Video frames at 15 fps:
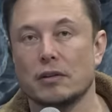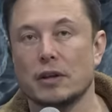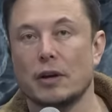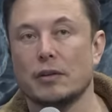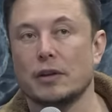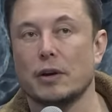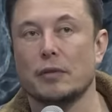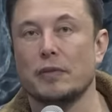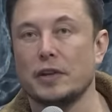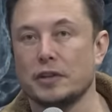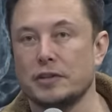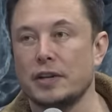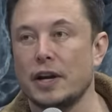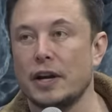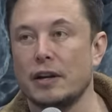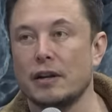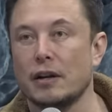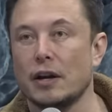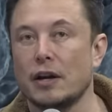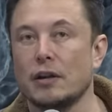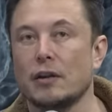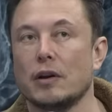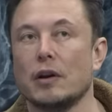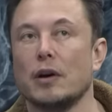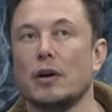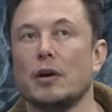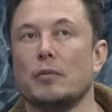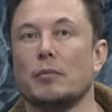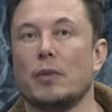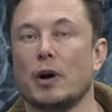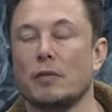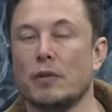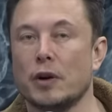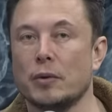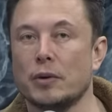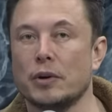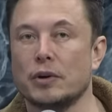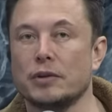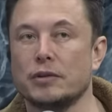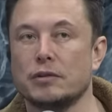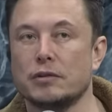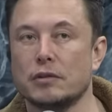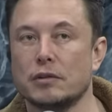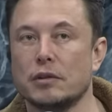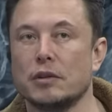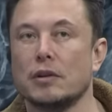That, that would be insane. And mark my words,